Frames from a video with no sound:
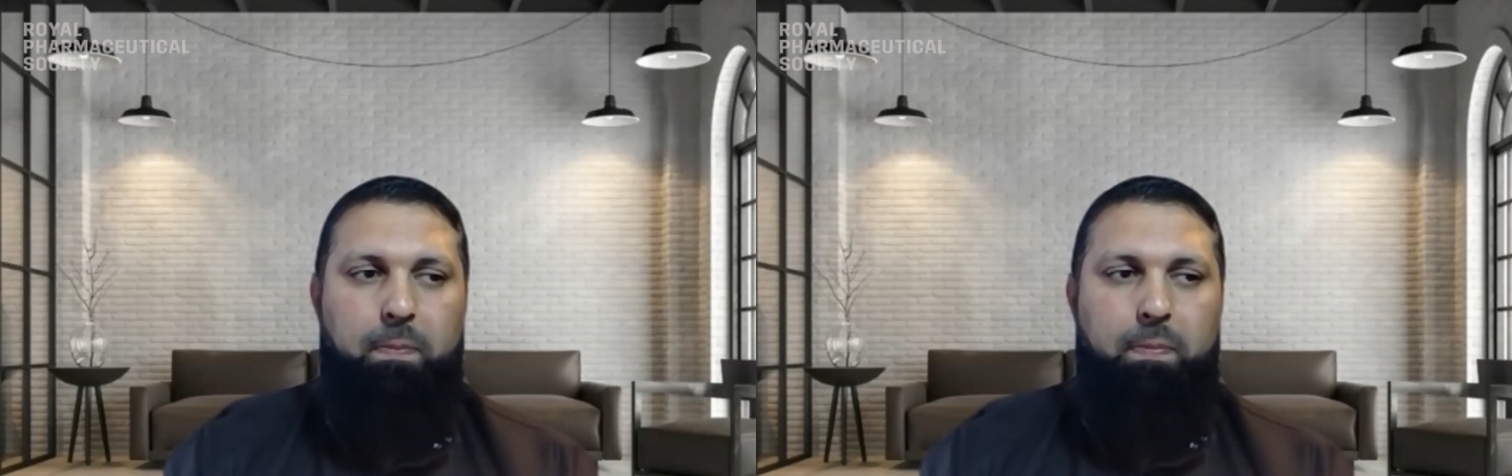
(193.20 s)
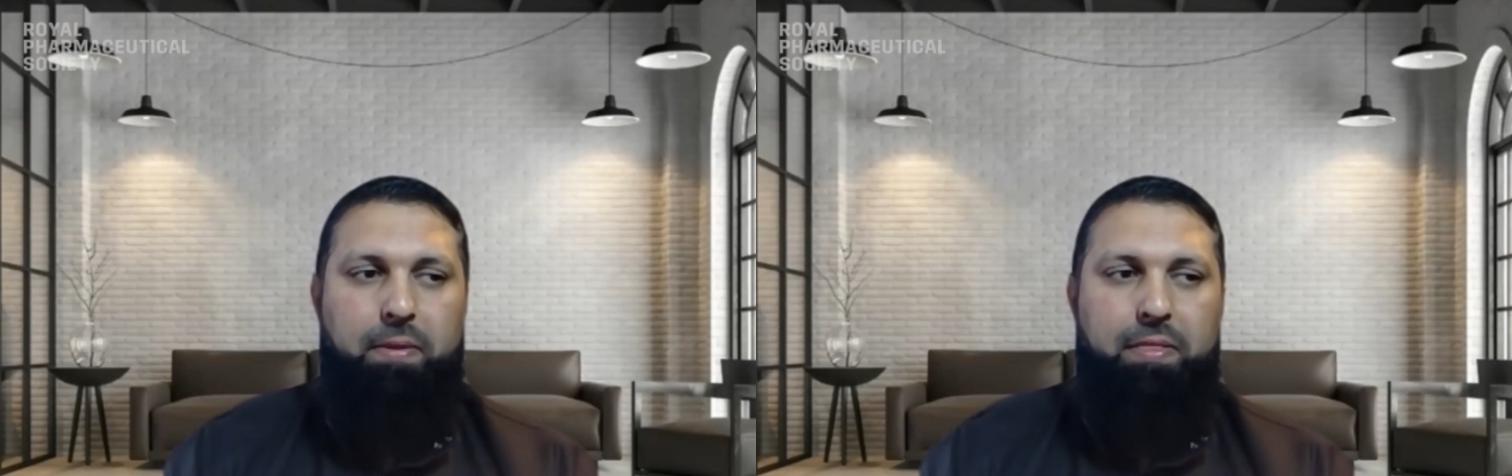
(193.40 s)

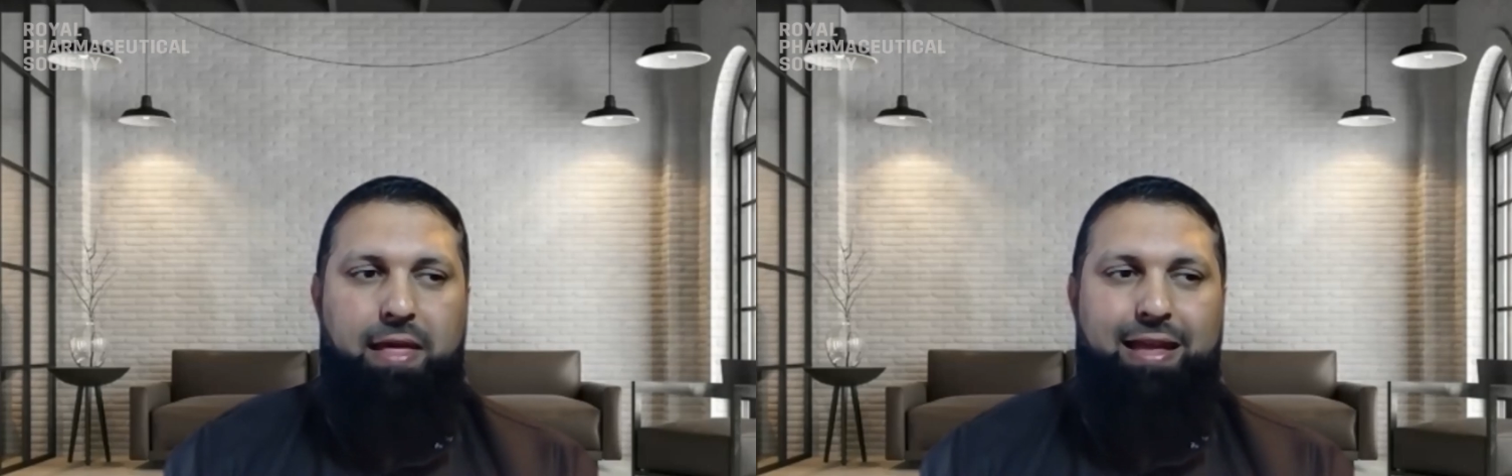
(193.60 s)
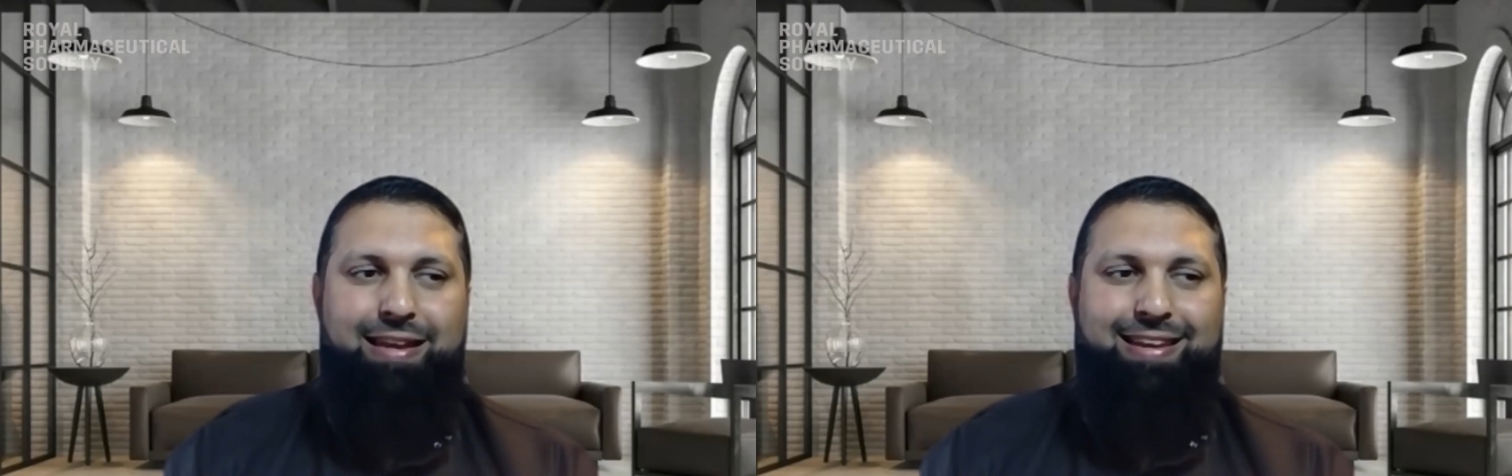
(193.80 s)
but
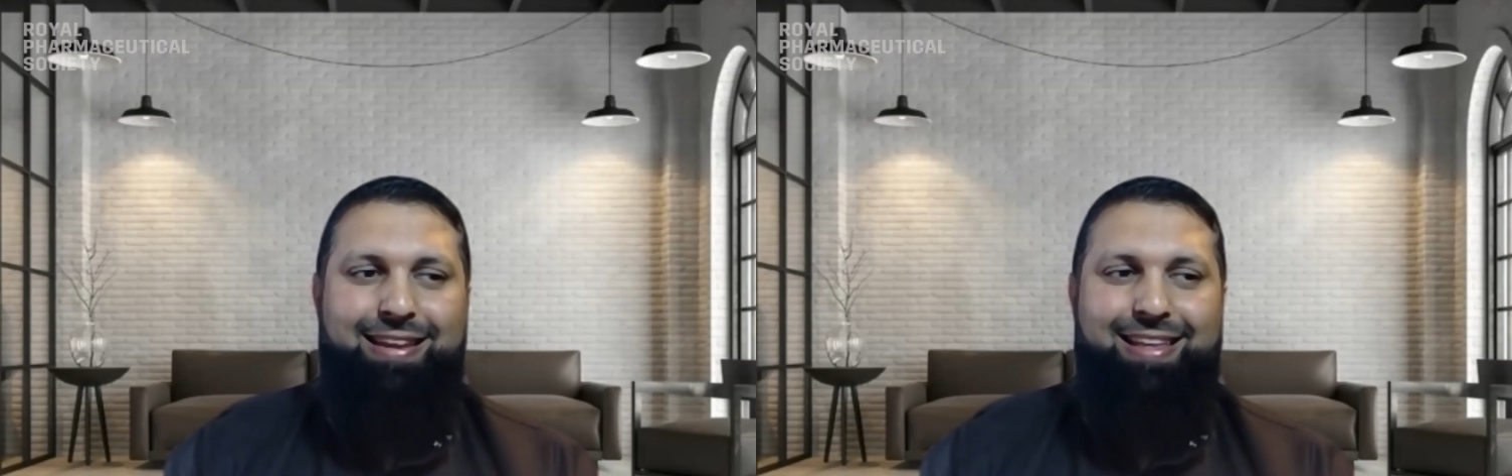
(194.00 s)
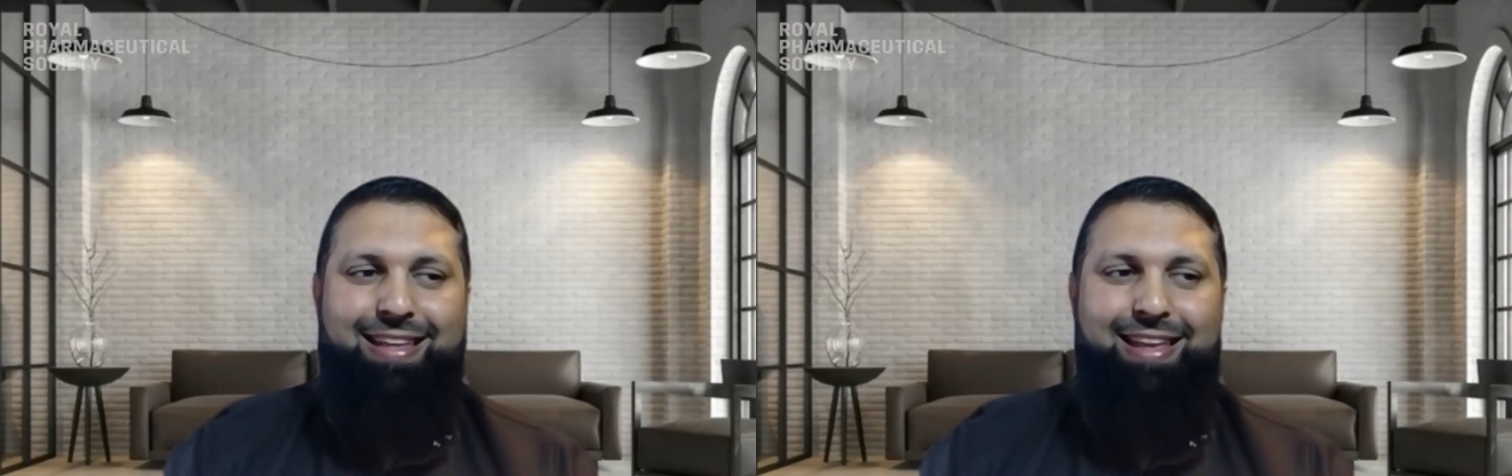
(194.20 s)
then
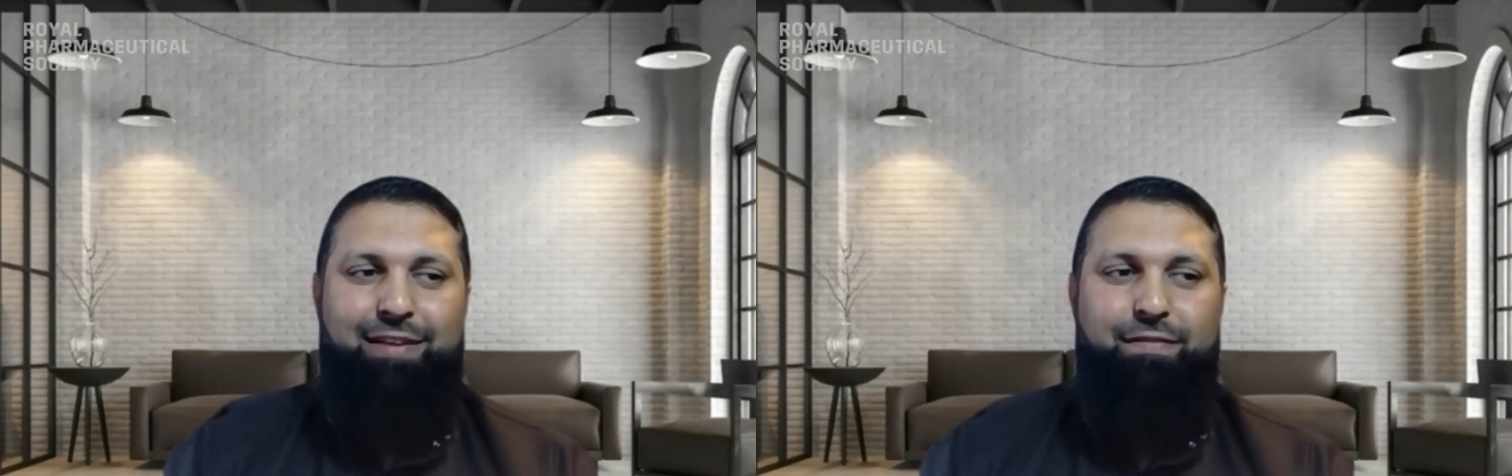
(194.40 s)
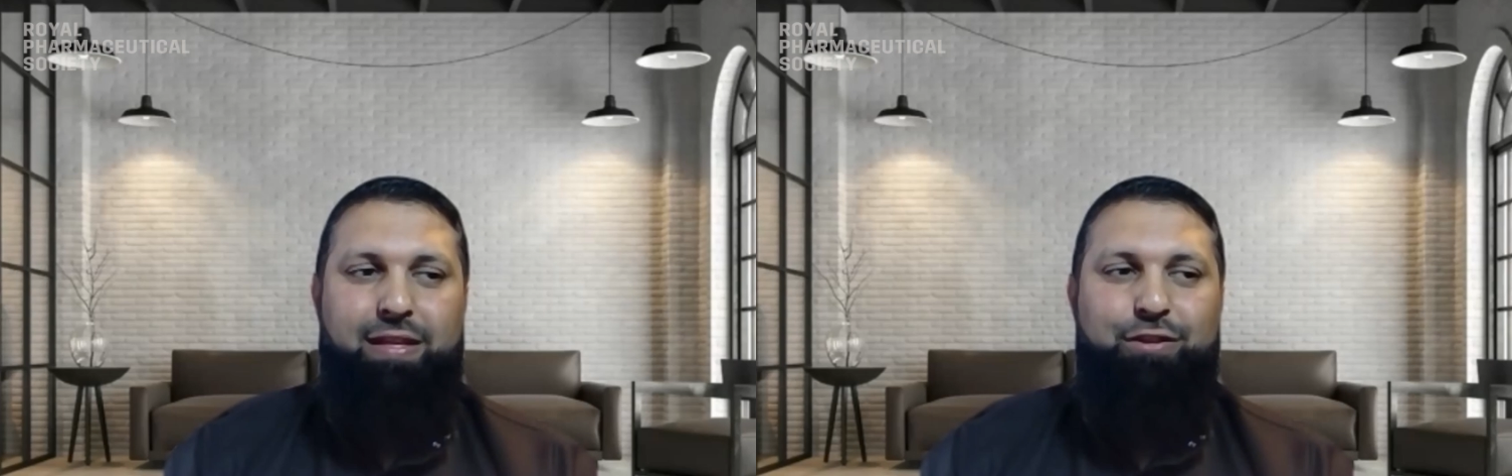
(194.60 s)

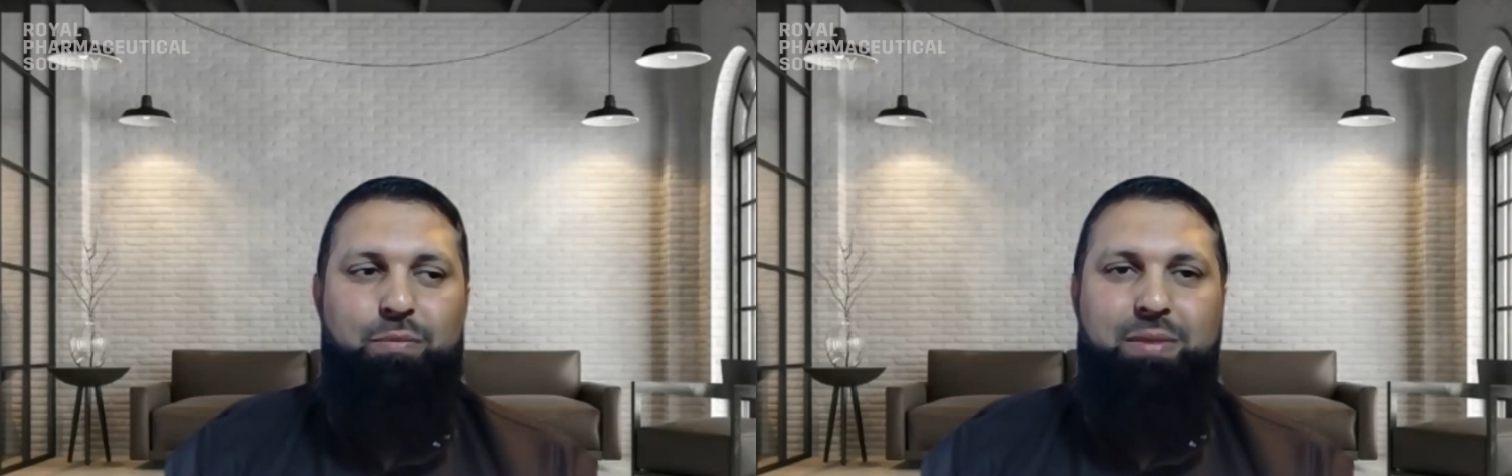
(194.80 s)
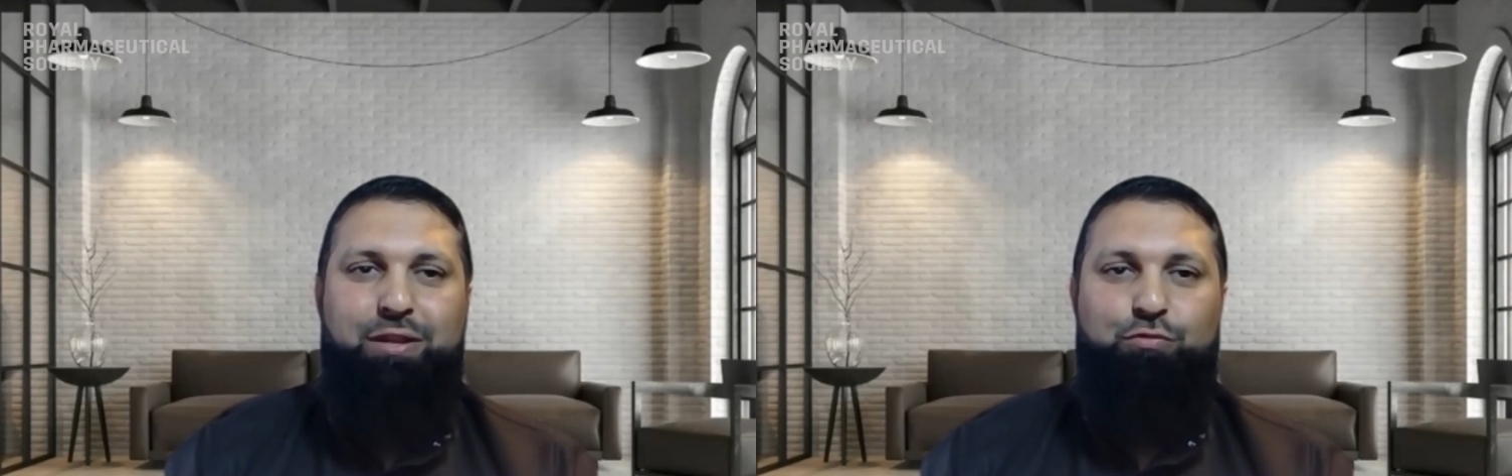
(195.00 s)
if they
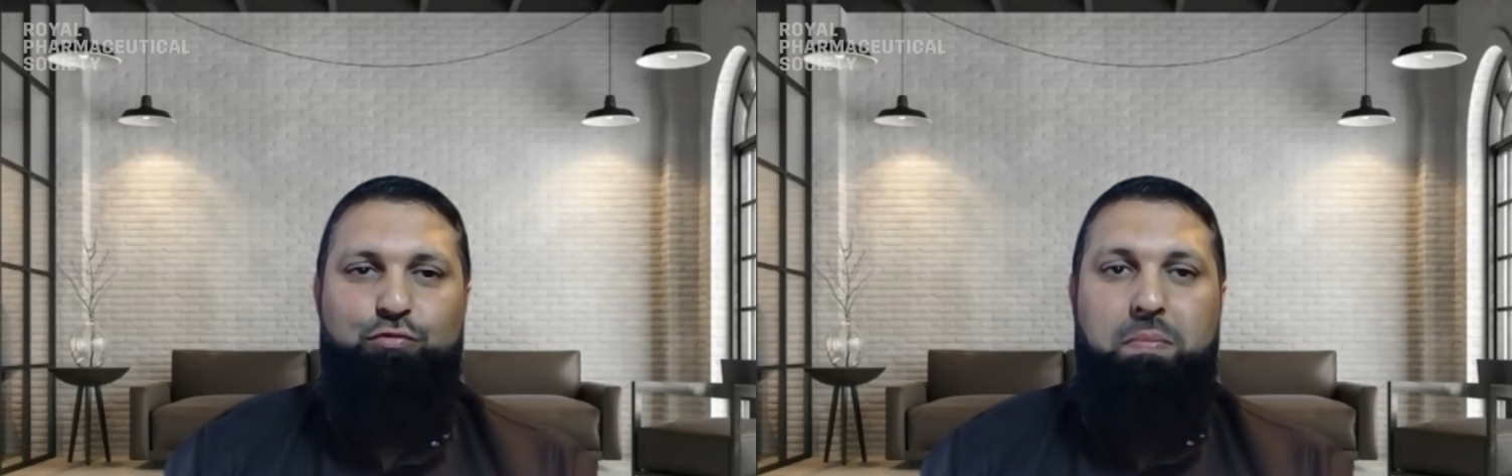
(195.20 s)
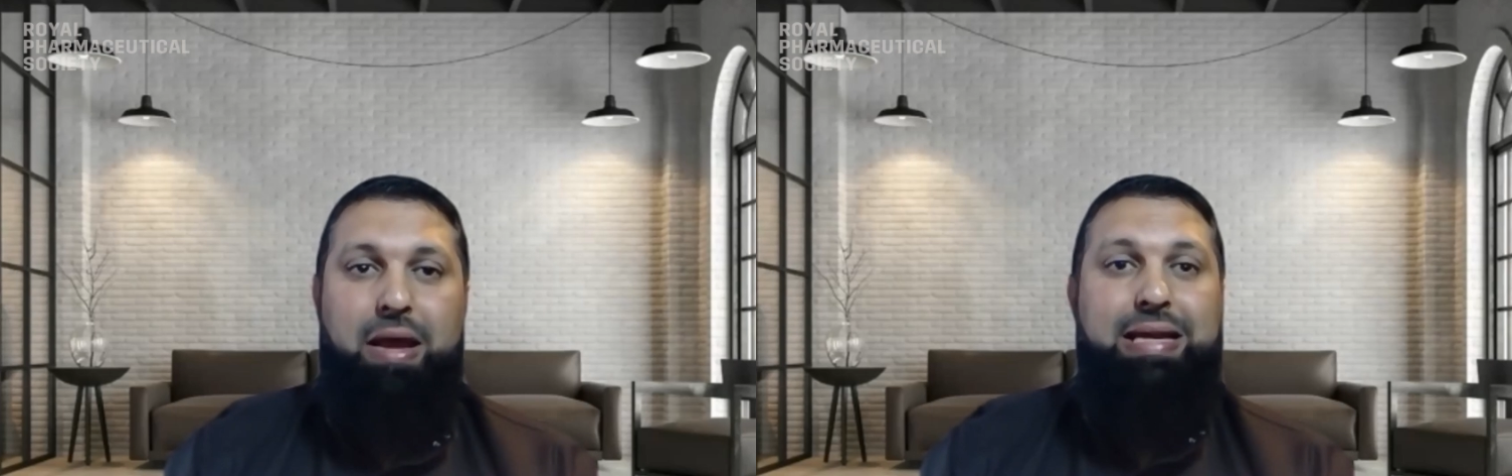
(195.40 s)
don't meet those
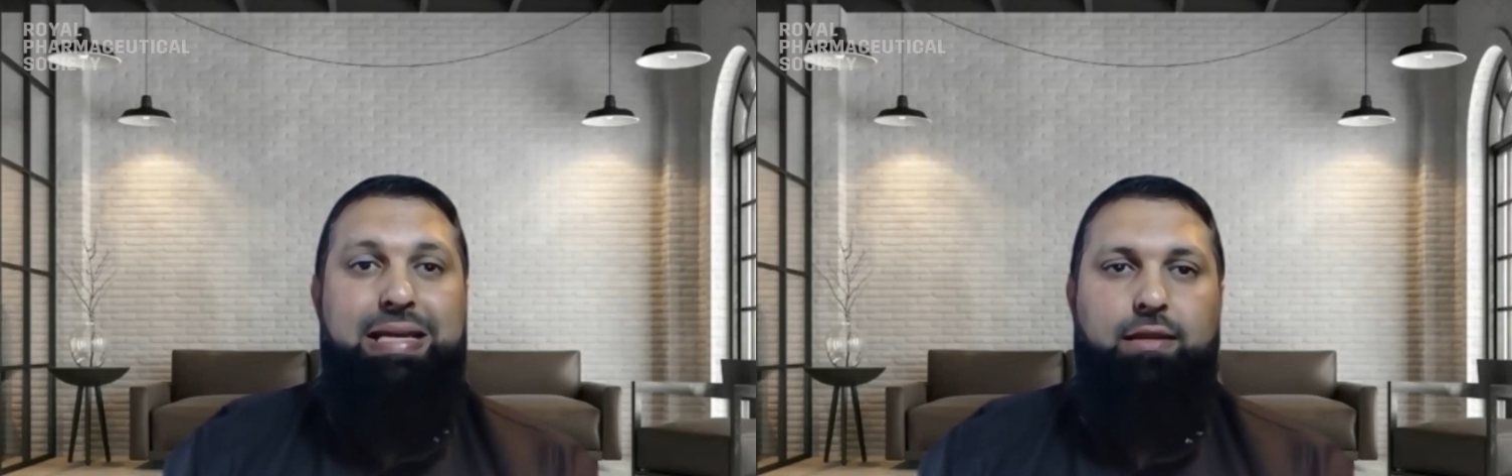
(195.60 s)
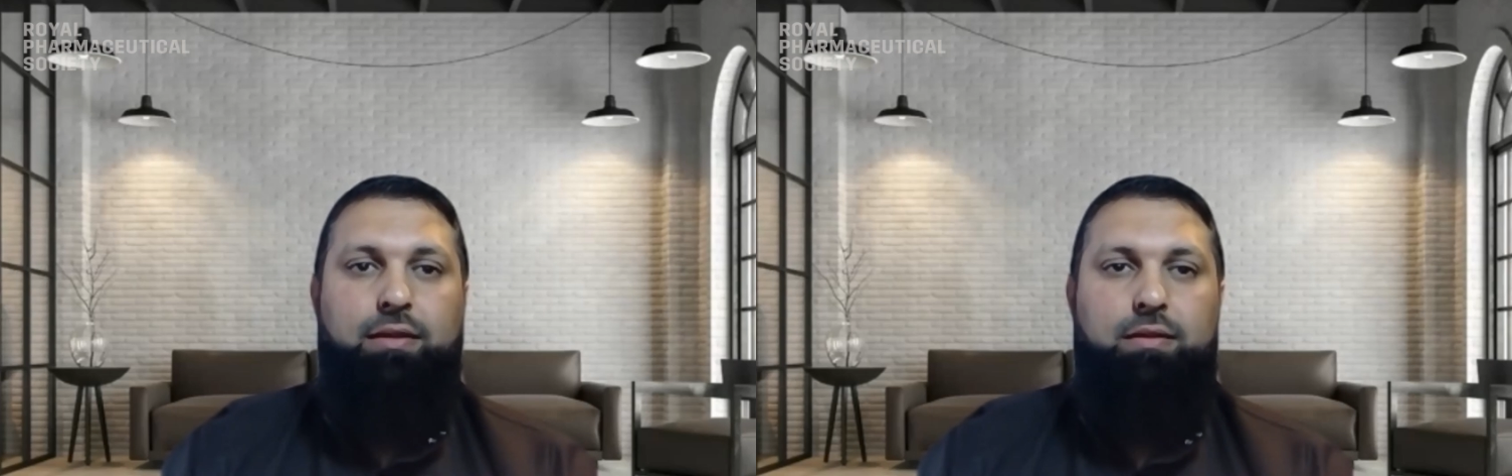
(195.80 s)

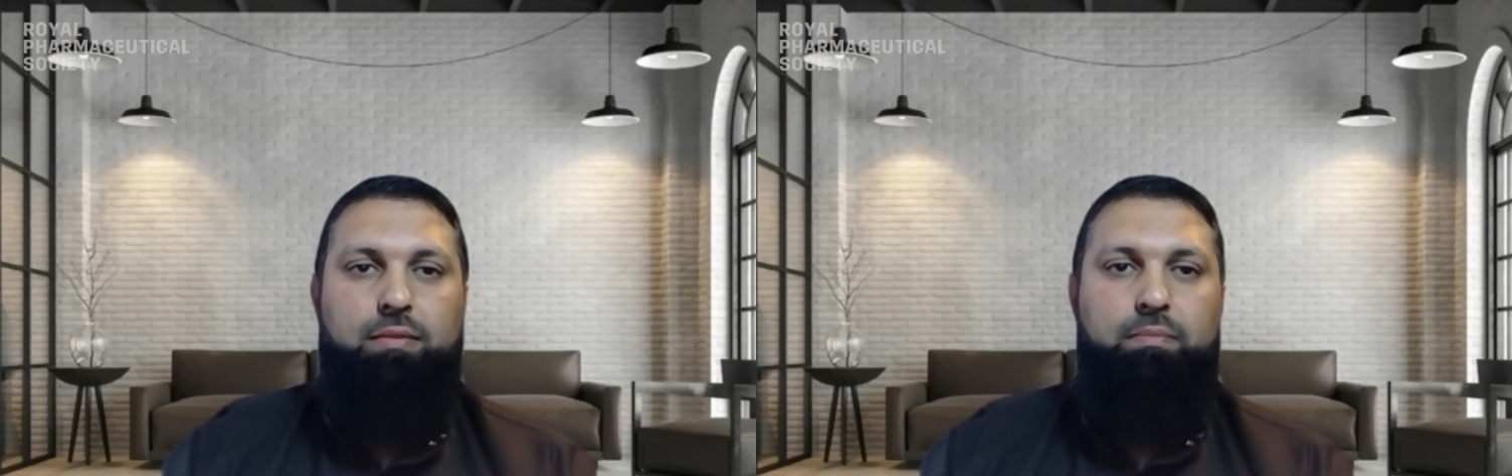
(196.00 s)
remaining